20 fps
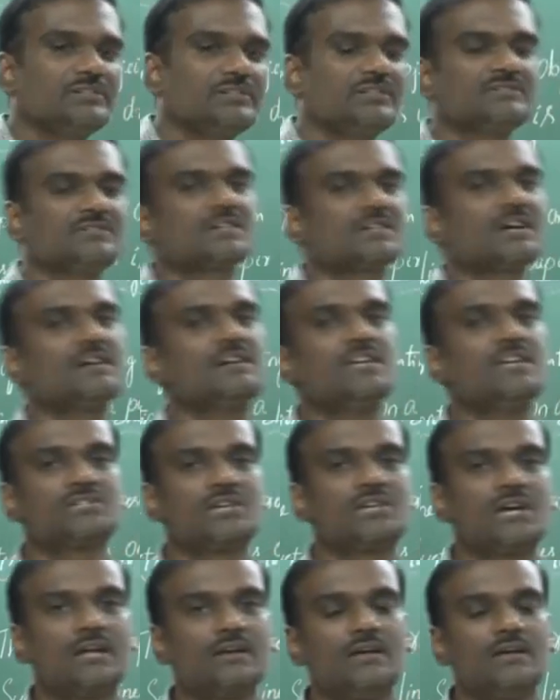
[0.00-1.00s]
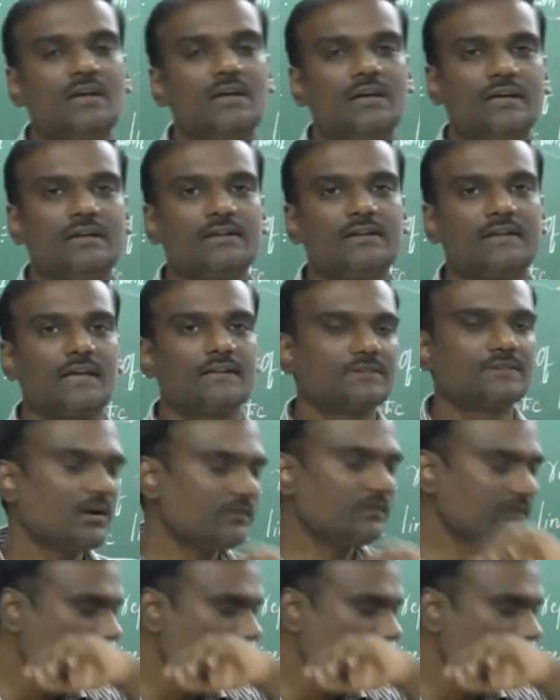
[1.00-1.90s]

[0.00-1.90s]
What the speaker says: This is the condition in case